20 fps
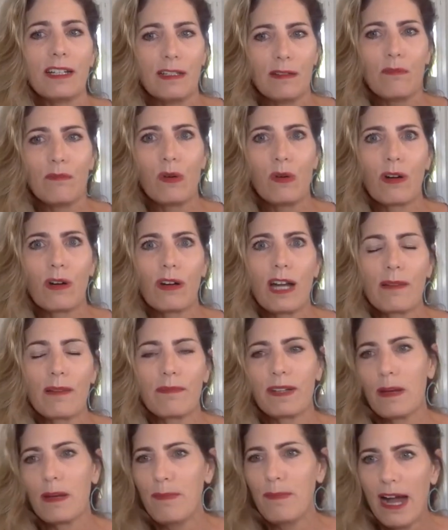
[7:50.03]
more
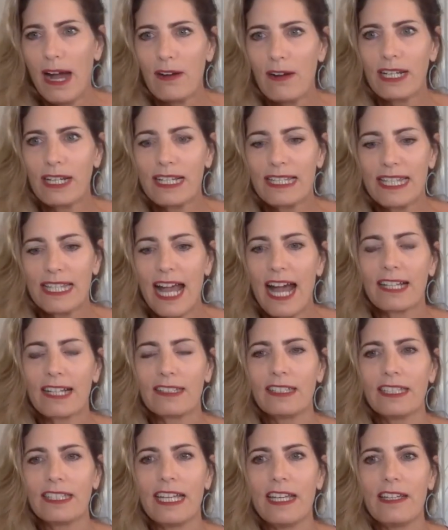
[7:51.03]
about
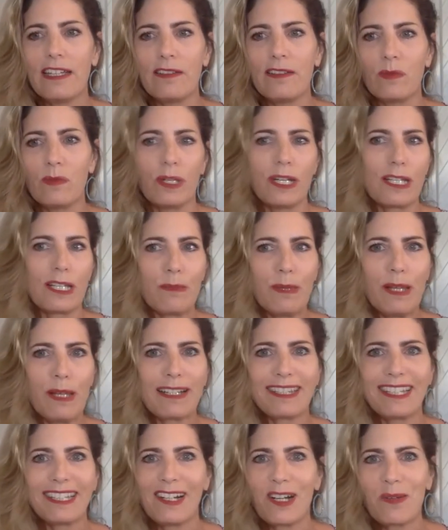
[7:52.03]
exactly what is
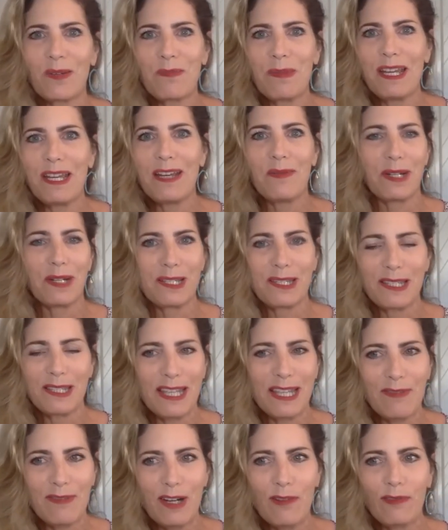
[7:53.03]
block therapy, what is the
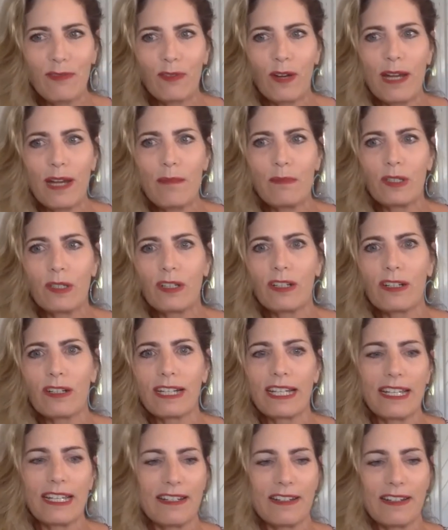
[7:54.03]
7L
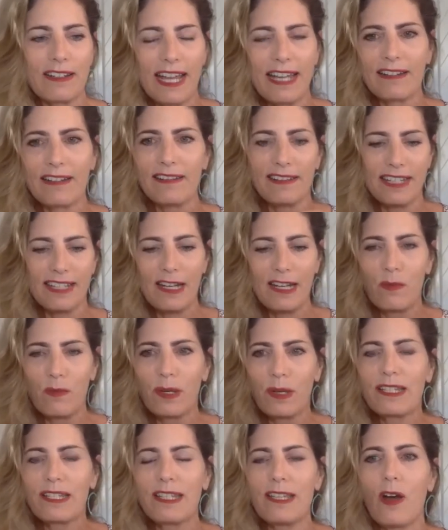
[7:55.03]
framework, and you know,
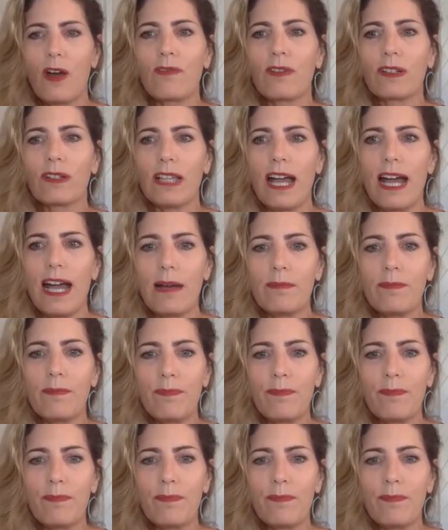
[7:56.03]
what is the overlap?